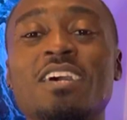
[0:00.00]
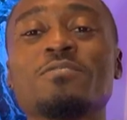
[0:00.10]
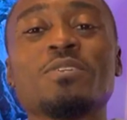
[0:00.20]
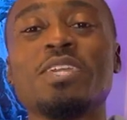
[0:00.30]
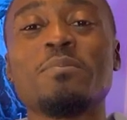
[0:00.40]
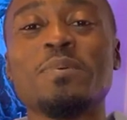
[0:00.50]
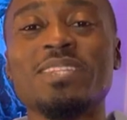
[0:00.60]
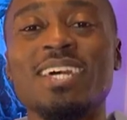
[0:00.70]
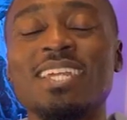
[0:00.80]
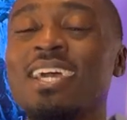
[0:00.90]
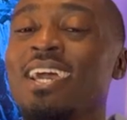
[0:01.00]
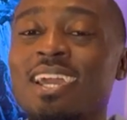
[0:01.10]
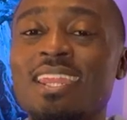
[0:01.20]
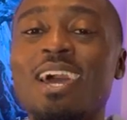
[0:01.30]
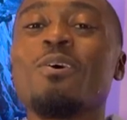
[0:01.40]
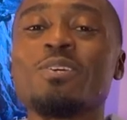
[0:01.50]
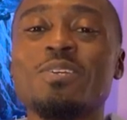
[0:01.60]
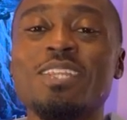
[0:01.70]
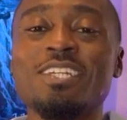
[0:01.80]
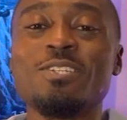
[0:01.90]
love to hear about that and I'll
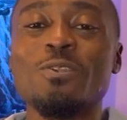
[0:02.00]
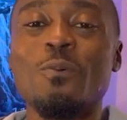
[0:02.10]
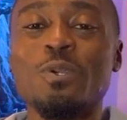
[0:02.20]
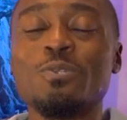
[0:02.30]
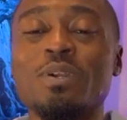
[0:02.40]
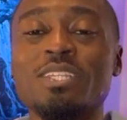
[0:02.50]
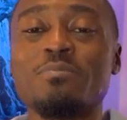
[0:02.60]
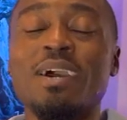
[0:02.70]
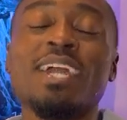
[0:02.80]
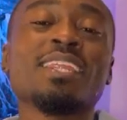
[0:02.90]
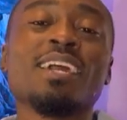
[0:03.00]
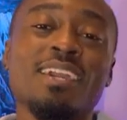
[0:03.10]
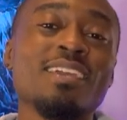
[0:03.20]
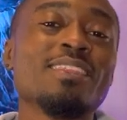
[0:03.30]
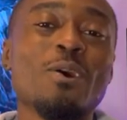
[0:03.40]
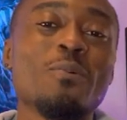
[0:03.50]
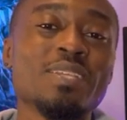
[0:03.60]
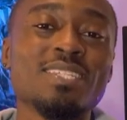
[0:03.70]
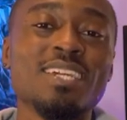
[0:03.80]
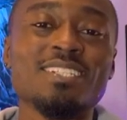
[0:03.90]
also let you know which one is mine in the
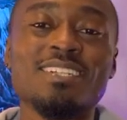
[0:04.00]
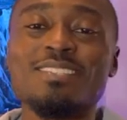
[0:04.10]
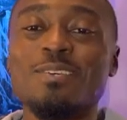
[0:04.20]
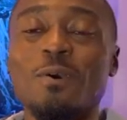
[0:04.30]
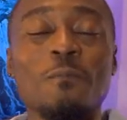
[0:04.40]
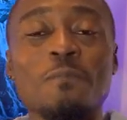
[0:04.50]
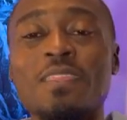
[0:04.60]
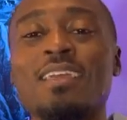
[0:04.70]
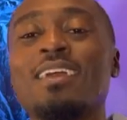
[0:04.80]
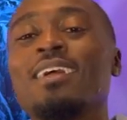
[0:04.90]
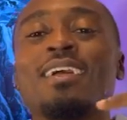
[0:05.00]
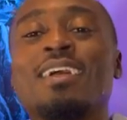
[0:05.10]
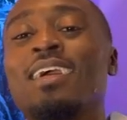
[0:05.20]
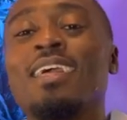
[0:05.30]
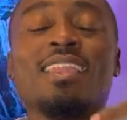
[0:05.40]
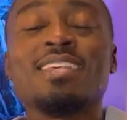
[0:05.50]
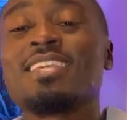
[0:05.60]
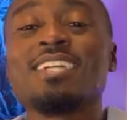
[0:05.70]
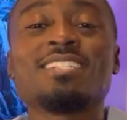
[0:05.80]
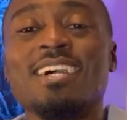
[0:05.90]
comment section. So
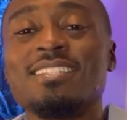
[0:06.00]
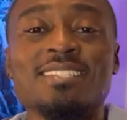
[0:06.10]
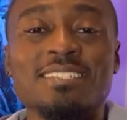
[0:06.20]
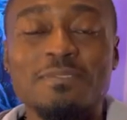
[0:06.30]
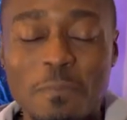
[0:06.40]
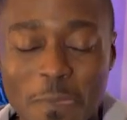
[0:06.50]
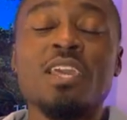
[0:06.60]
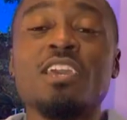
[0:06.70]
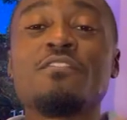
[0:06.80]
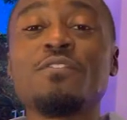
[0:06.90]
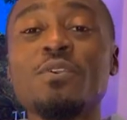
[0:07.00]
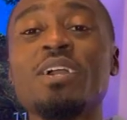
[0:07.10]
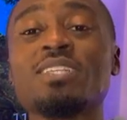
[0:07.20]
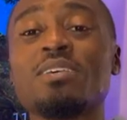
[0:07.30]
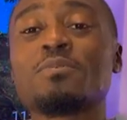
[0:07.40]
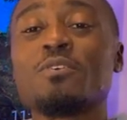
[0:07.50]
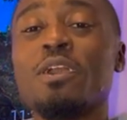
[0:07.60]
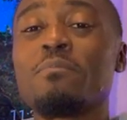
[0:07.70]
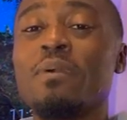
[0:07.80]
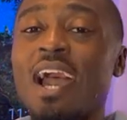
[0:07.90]
let's get chatting. If you are a
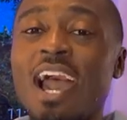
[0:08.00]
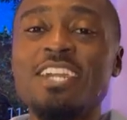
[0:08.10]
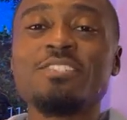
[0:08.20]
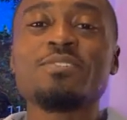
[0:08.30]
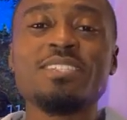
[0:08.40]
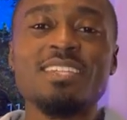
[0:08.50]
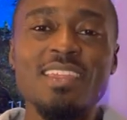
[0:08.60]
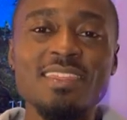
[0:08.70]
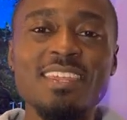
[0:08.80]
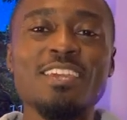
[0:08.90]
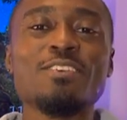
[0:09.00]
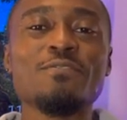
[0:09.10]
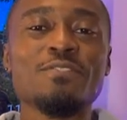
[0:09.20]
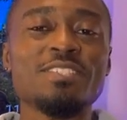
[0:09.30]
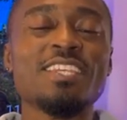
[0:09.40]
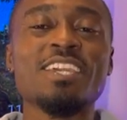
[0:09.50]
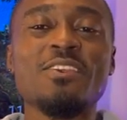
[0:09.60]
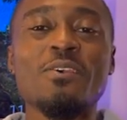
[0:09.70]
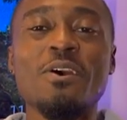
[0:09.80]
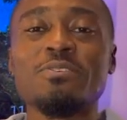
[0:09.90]
subscriber, I should say thank you for
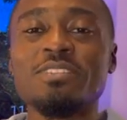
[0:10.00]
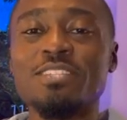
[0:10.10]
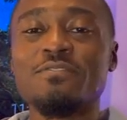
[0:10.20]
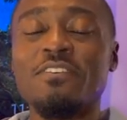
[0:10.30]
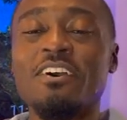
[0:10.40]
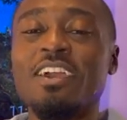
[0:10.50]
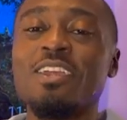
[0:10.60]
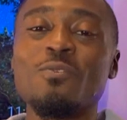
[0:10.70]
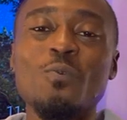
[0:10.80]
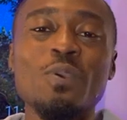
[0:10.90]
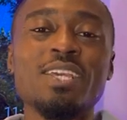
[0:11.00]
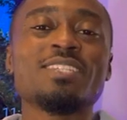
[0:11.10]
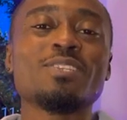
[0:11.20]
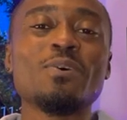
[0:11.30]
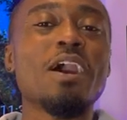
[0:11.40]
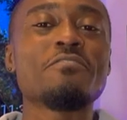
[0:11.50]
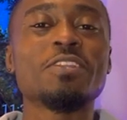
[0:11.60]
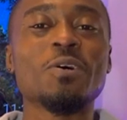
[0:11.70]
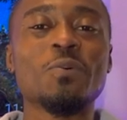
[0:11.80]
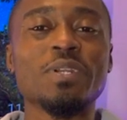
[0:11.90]
sticking around this far and we still
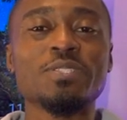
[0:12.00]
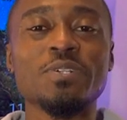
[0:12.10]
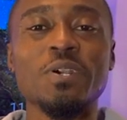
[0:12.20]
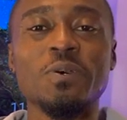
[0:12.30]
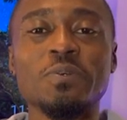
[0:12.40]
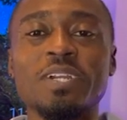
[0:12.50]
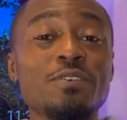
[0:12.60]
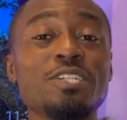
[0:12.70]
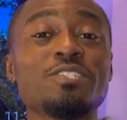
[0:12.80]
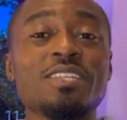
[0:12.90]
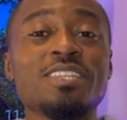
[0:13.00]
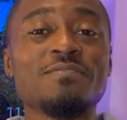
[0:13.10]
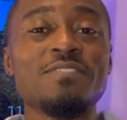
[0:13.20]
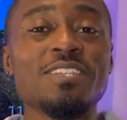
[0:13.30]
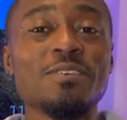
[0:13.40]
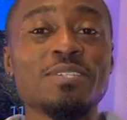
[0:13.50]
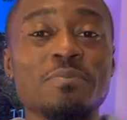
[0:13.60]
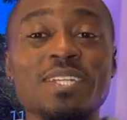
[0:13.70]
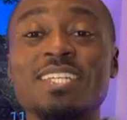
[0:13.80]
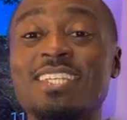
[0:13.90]
have a long way to go. If you enjoyed this video
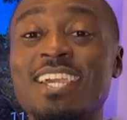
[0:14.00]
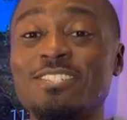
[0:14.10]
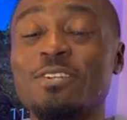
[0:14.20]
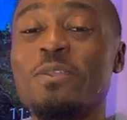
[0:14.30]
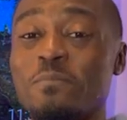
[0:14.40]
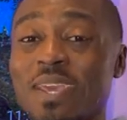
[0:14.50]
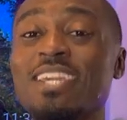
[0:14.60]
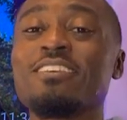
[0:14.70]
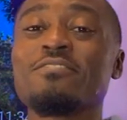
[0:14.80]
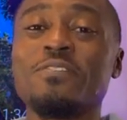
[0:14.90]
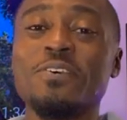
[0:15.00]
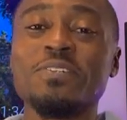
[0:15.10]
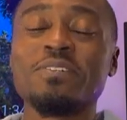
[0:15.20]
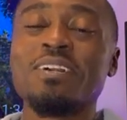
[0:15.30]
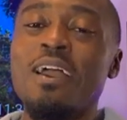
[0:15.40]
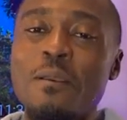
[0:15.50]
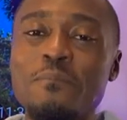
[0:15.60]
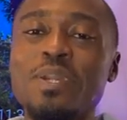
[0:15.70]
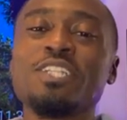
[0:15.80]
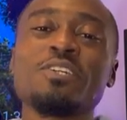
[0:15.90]
as much as I enjoyed making it for you,
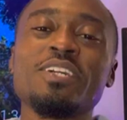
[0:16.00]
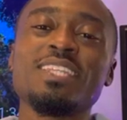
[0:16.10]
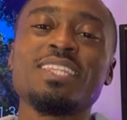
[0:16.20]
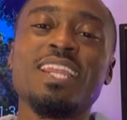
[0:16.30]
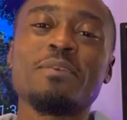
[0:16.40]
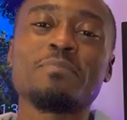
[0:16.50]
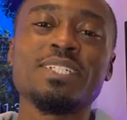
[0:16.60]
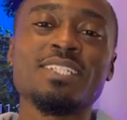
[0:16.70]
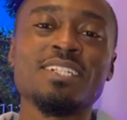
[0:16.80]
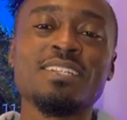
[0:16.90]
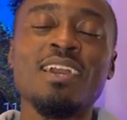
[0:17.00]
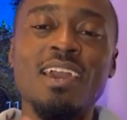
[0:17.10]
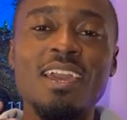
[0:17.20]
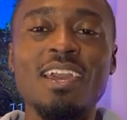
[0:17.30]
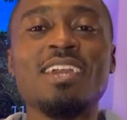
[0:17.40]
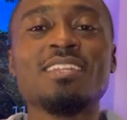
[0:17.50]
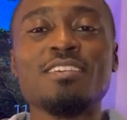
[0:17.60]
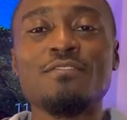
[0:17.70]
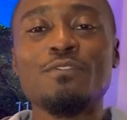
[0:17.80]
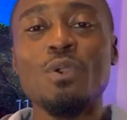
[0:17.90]
make sure you hit the like button
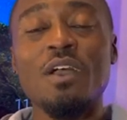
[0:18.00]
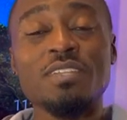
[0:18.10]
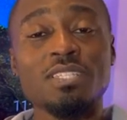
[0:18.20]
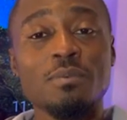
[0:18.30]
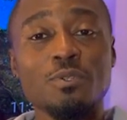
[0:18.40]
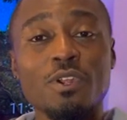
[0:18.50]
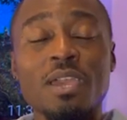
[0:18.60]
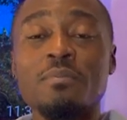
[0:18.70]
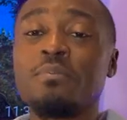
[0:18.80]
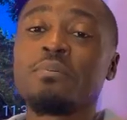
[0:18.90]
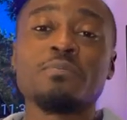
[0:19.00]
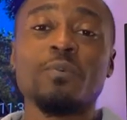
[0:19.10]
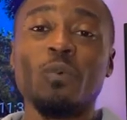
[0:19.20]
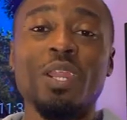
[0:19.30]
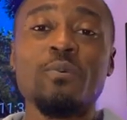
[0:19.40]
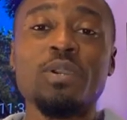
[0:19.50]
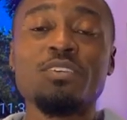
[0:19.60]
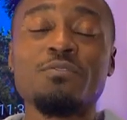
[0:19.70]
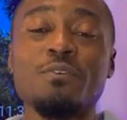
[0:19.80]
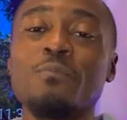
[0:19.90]
and if you haven't subscribed, what are you
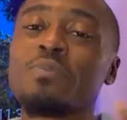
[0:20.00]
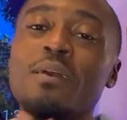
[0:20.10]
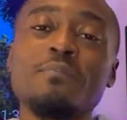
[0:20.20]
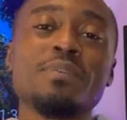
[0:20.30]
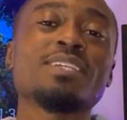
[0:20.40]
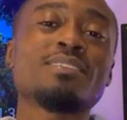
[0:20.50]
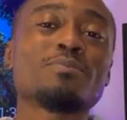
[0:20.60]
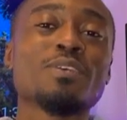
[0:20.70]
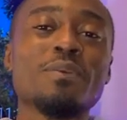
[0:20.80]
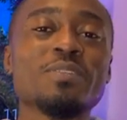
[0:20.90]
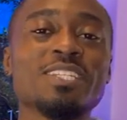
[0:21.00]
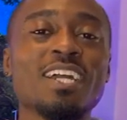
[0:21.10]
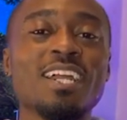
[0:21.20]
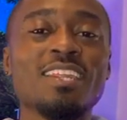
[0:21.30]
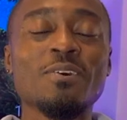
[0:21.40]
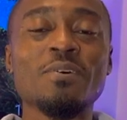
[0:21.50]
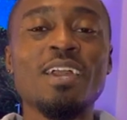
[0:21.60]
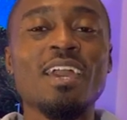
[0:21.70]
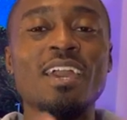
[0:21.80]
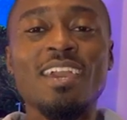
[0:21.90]
waiting for? Please subscribe to the
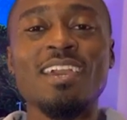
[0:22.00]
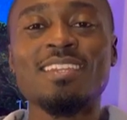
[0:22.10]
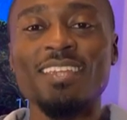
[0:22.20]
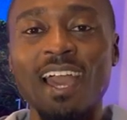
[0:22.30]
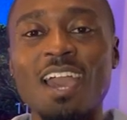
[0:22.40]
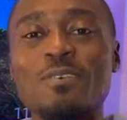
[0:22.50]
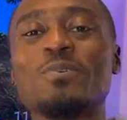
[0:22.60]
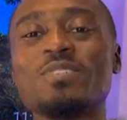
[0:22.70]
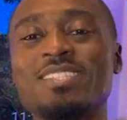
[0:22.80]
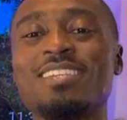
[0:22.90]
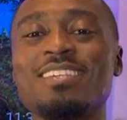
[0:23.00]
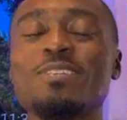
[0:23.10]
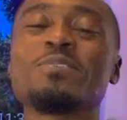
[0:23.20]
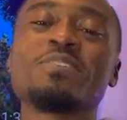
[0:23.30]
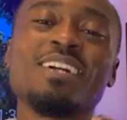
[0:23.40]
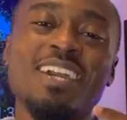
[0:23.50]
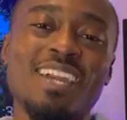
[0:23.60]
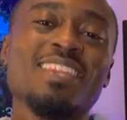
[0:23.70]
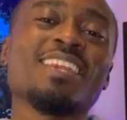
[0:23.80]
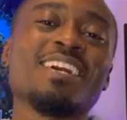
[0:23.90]
channel and I will see
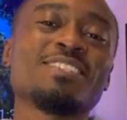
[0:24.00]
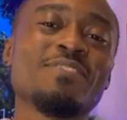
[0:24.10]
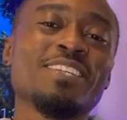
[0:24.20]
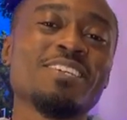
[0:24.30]
you in the next